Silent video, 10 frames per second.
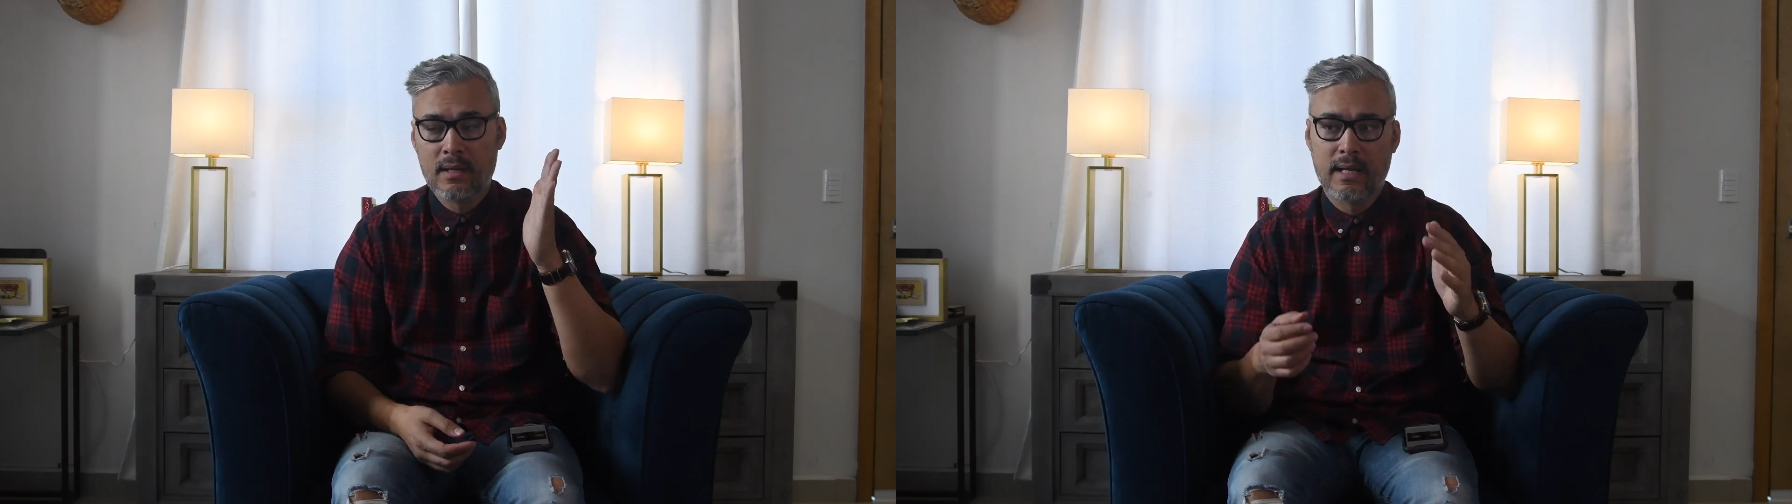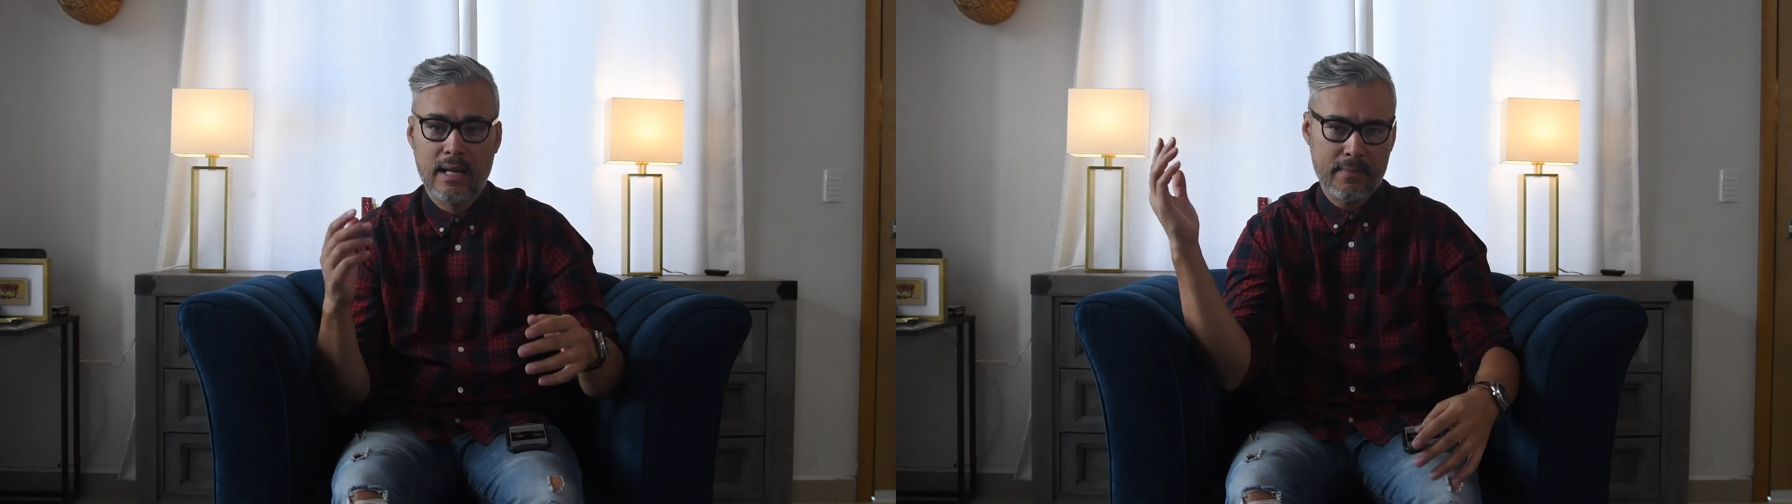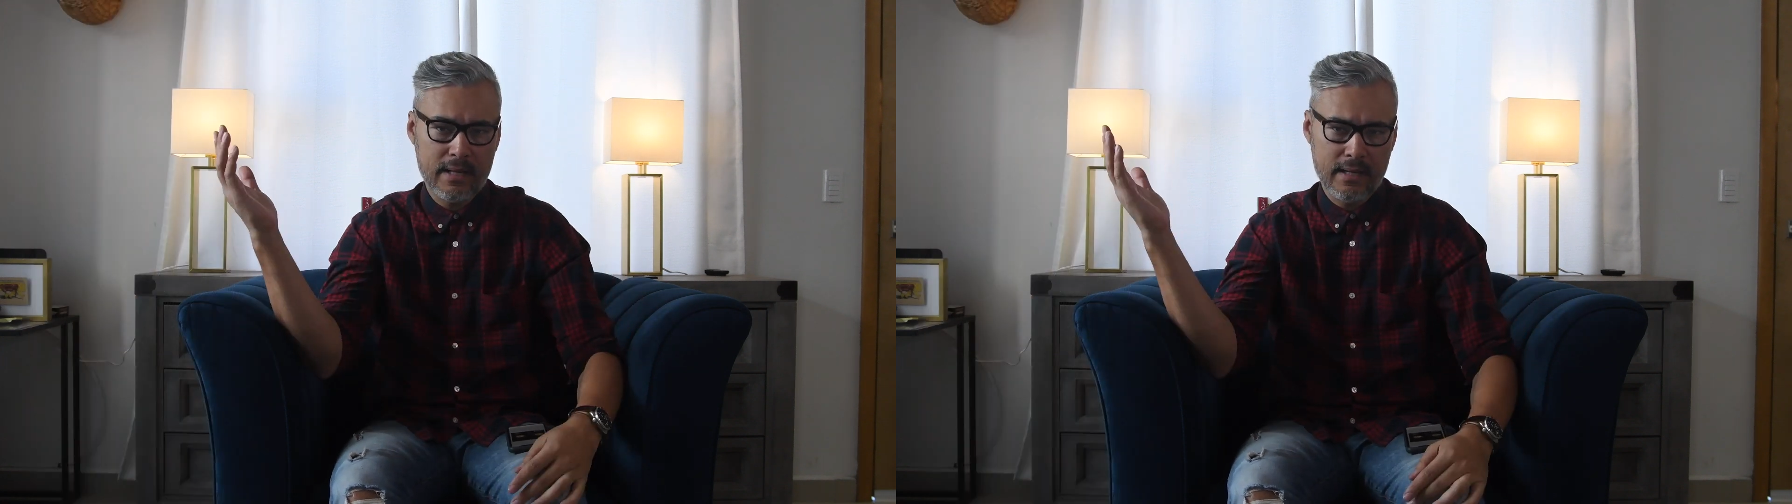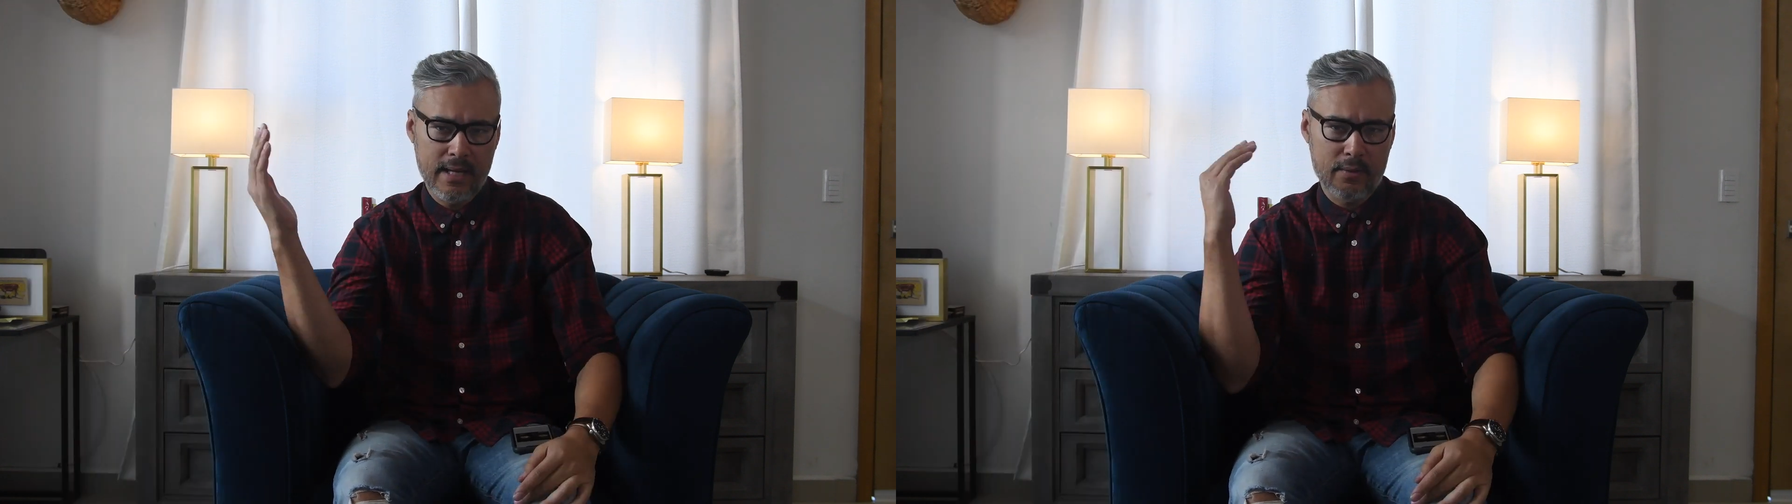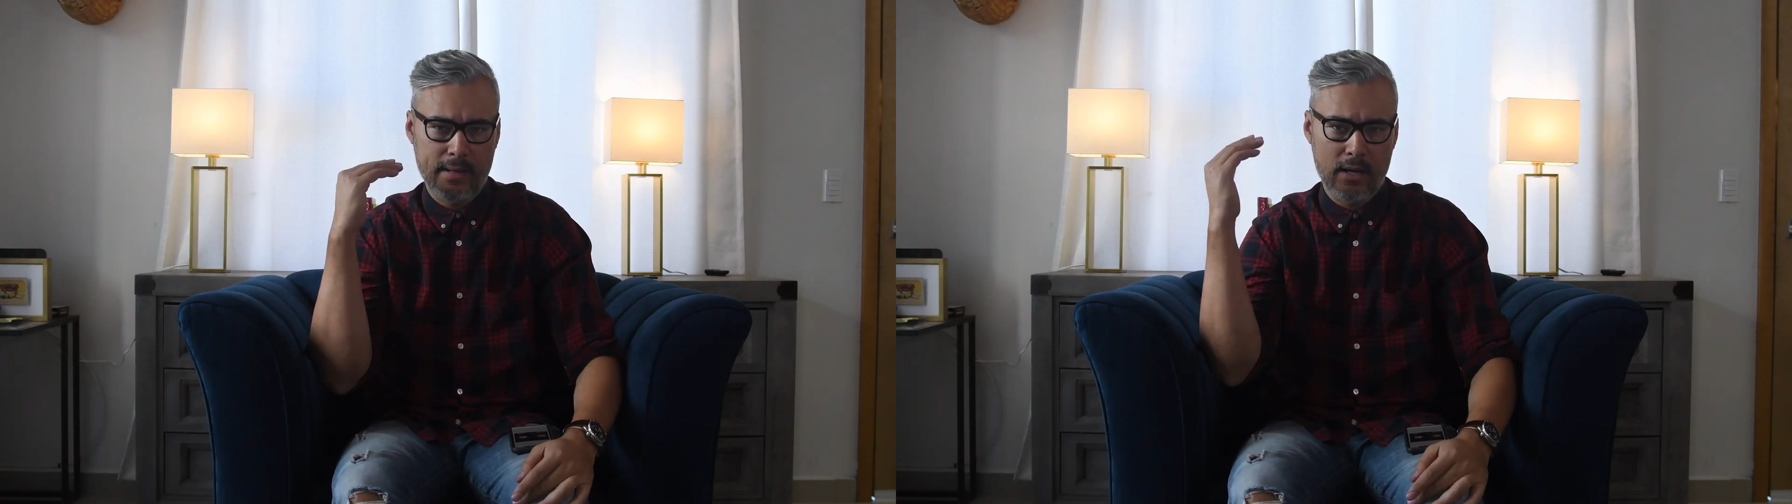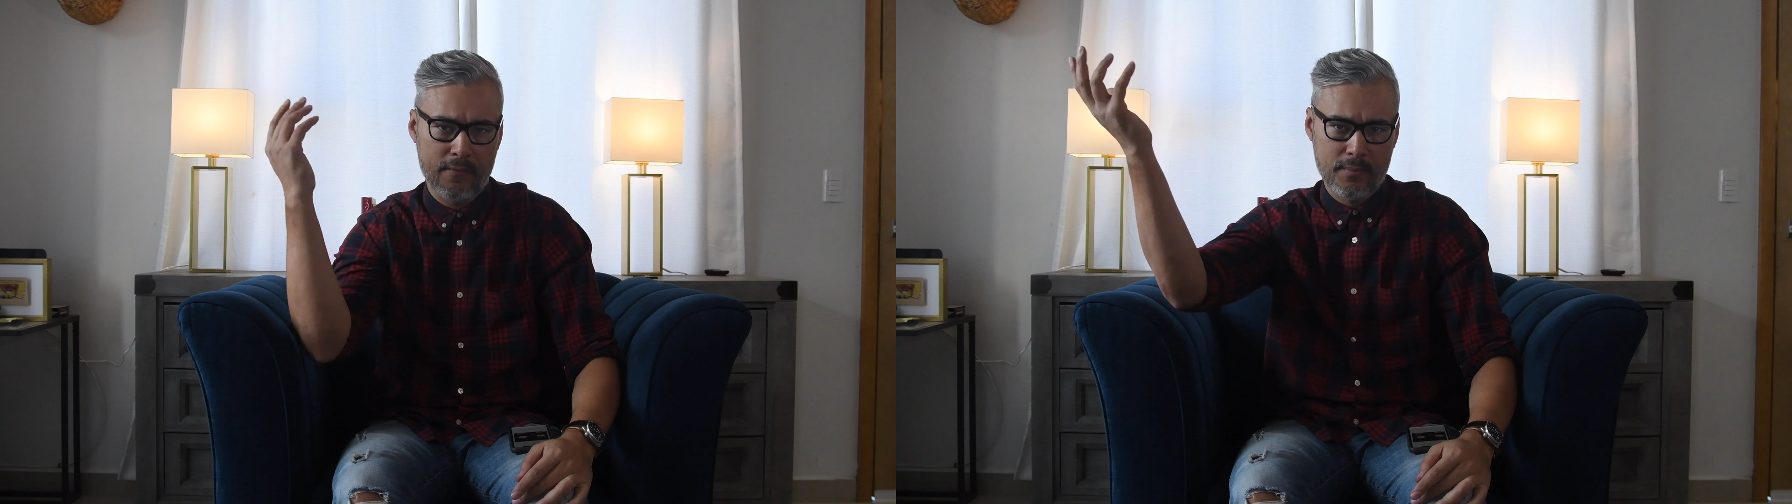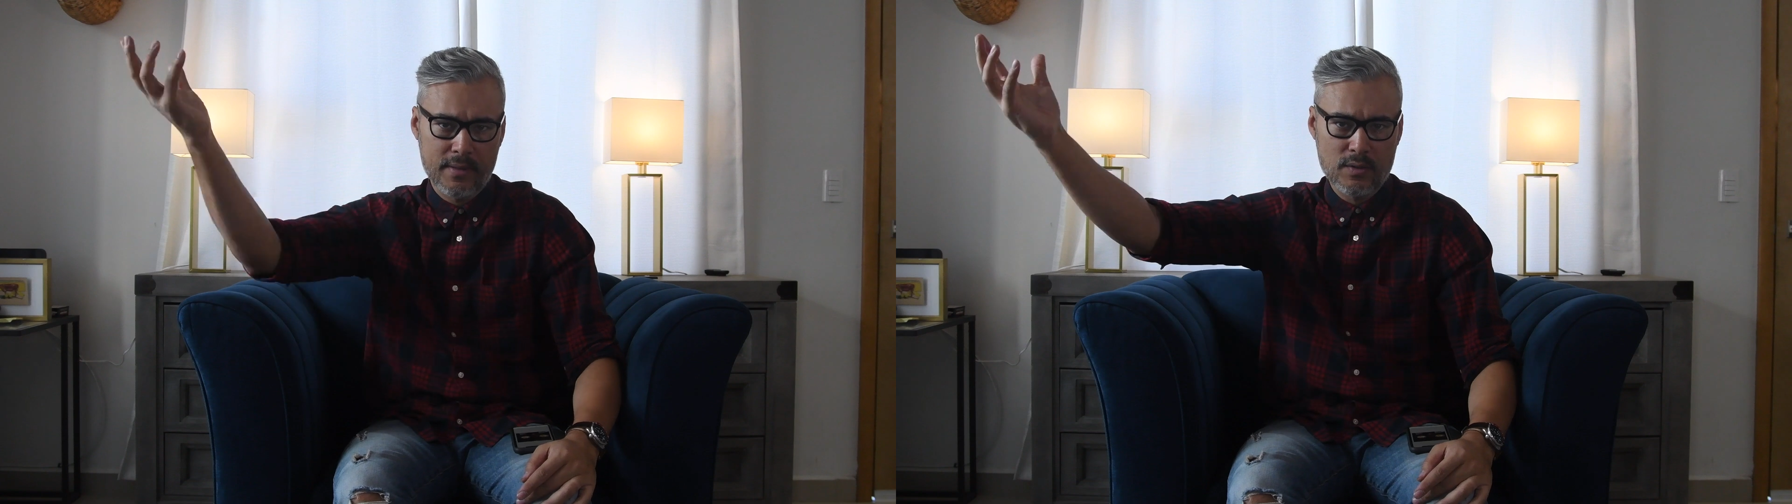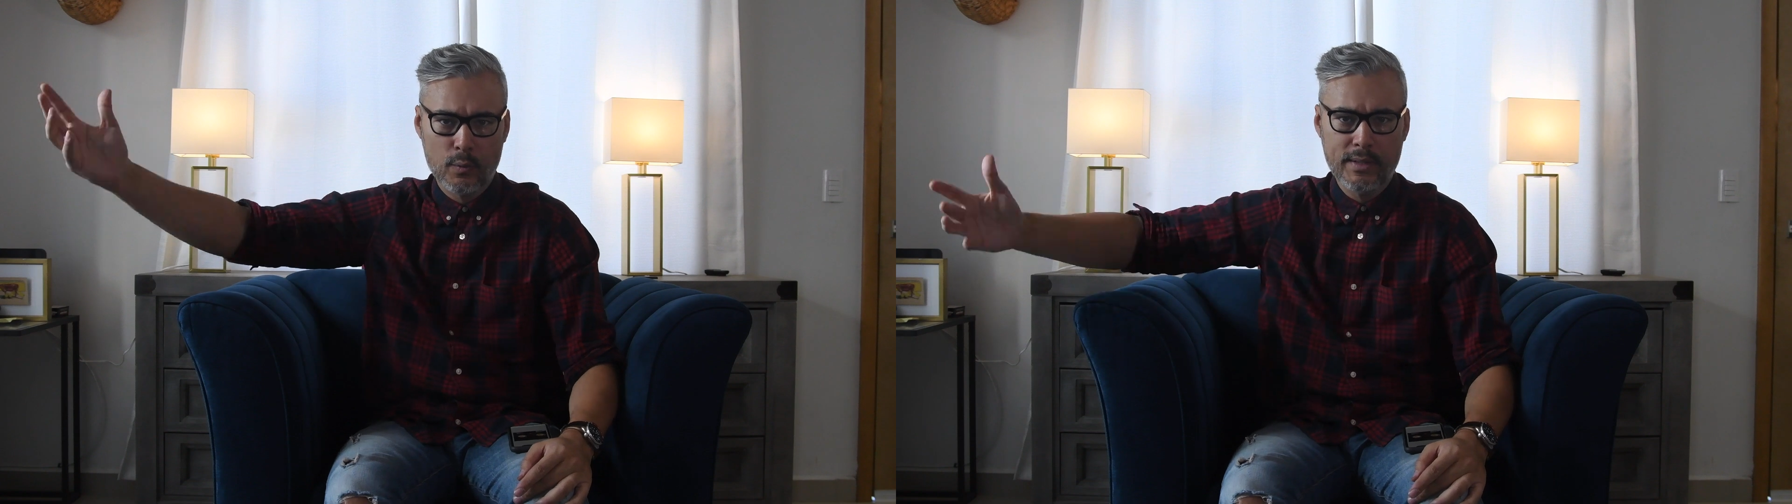like I'm getting hit right now from
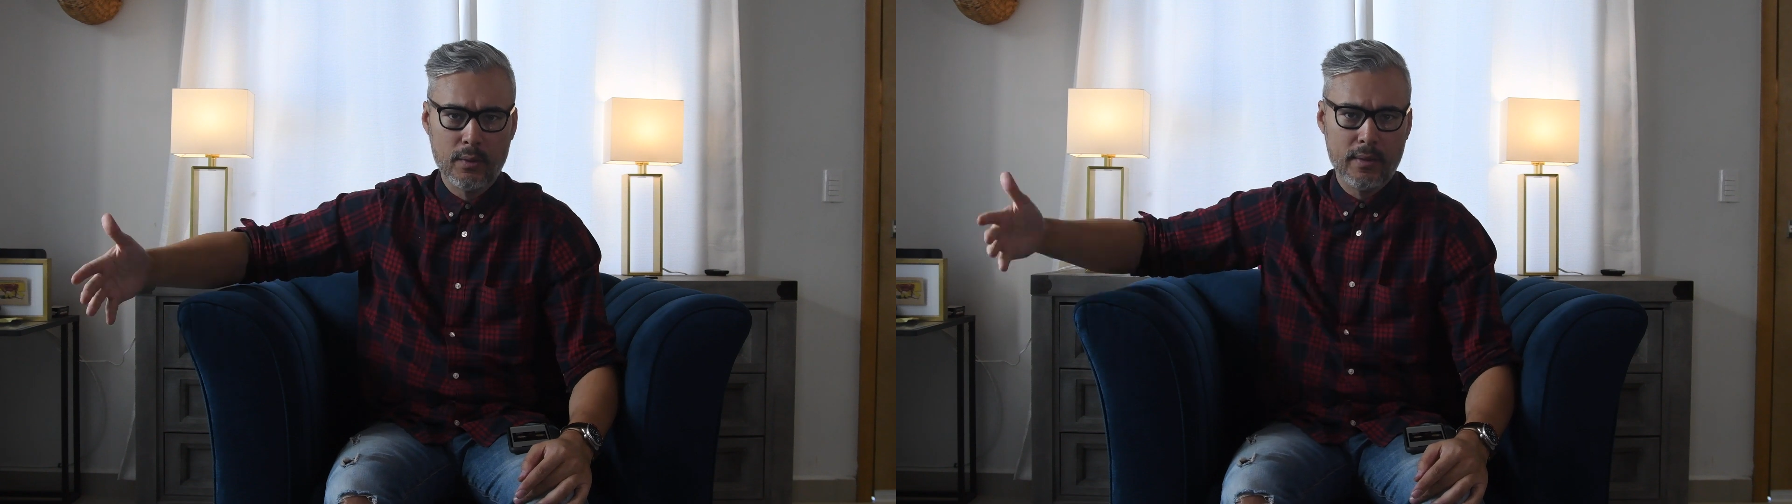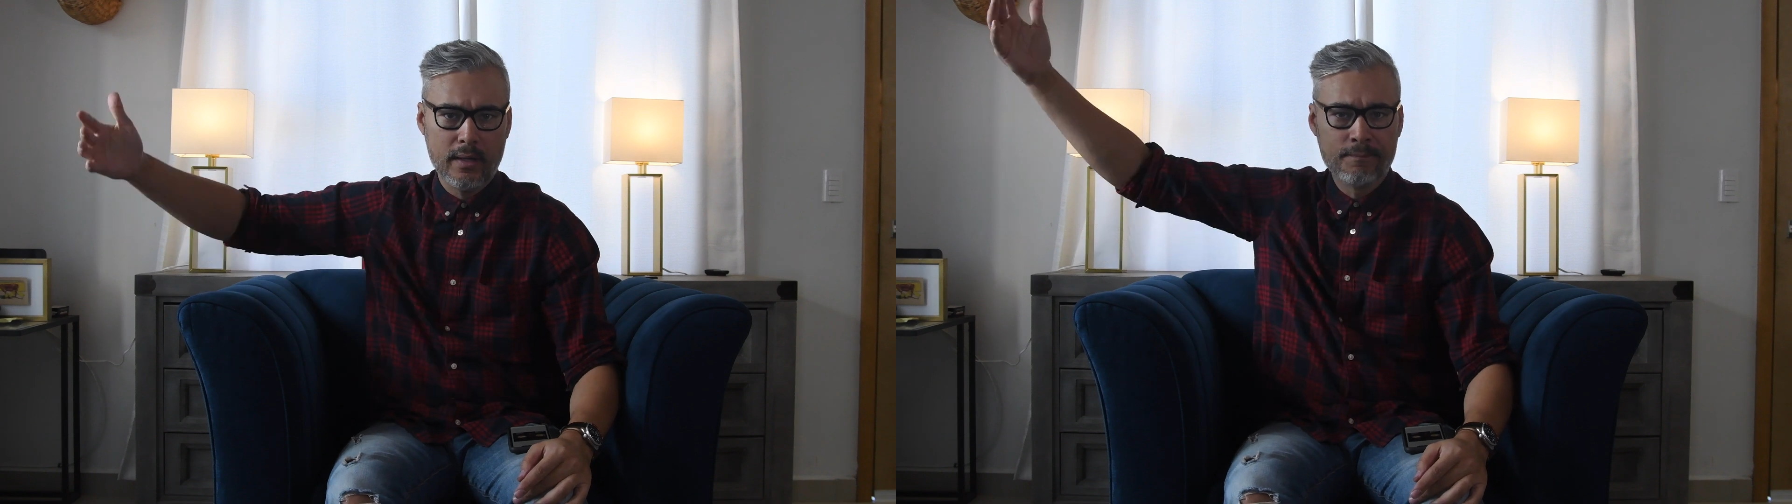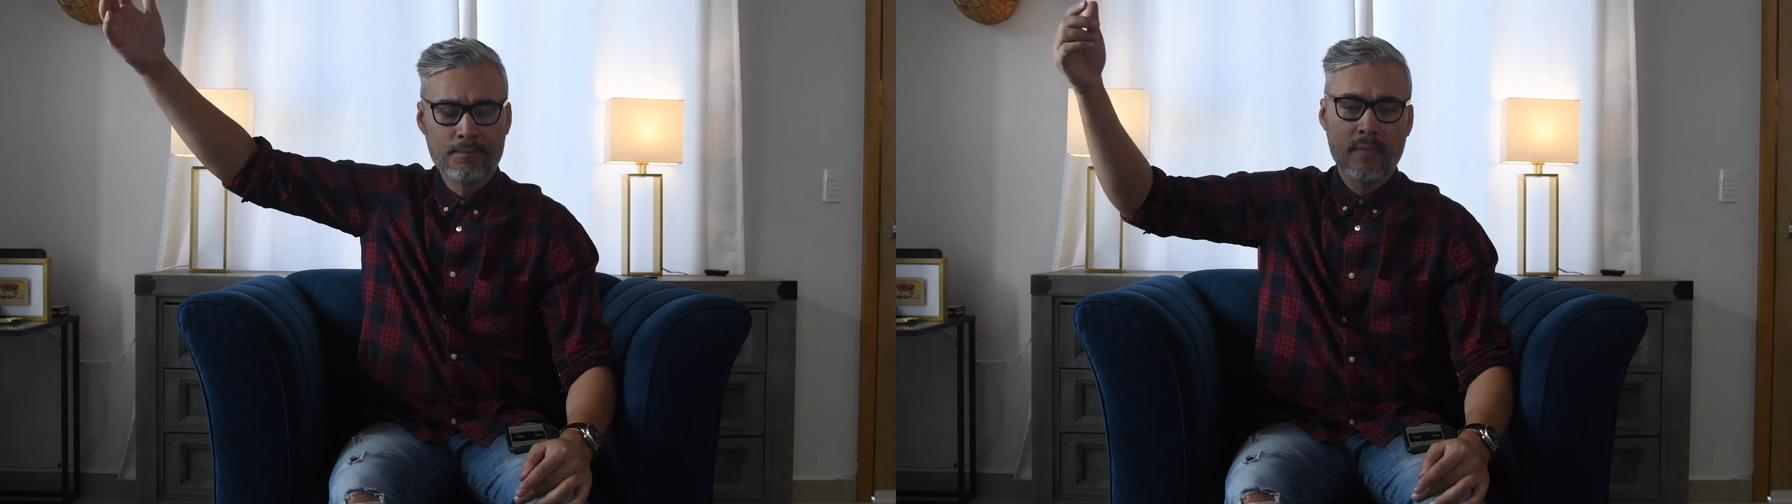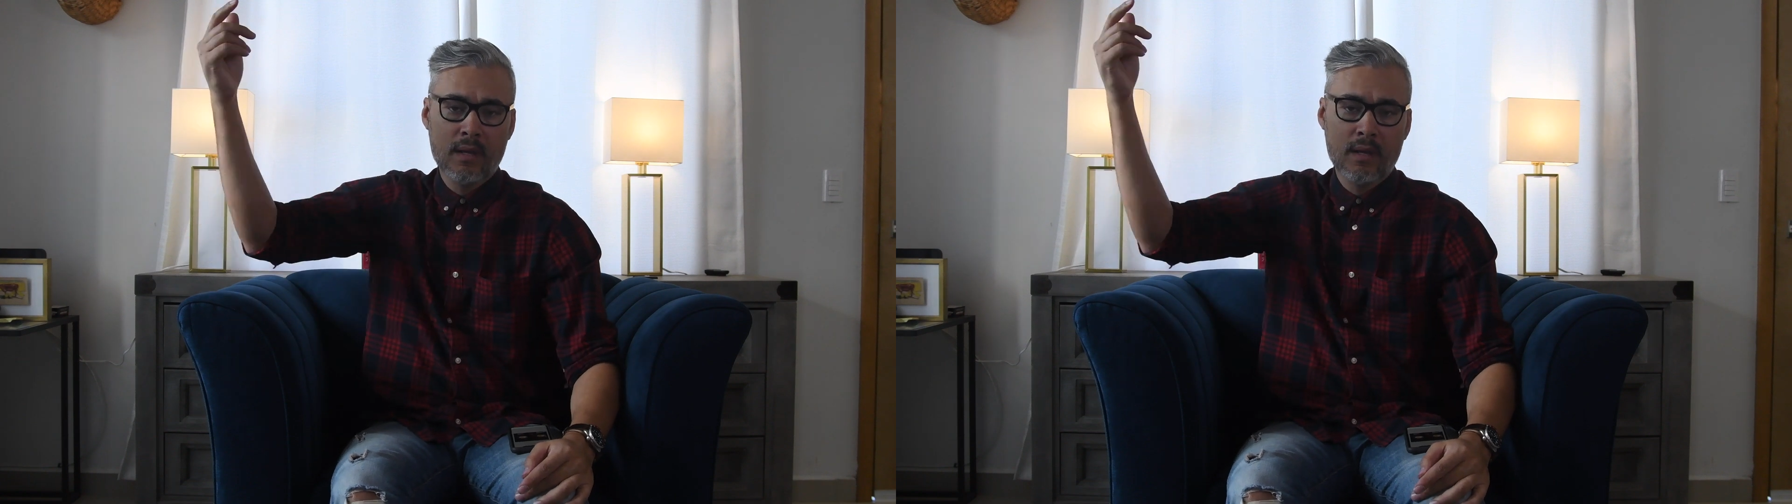this window here,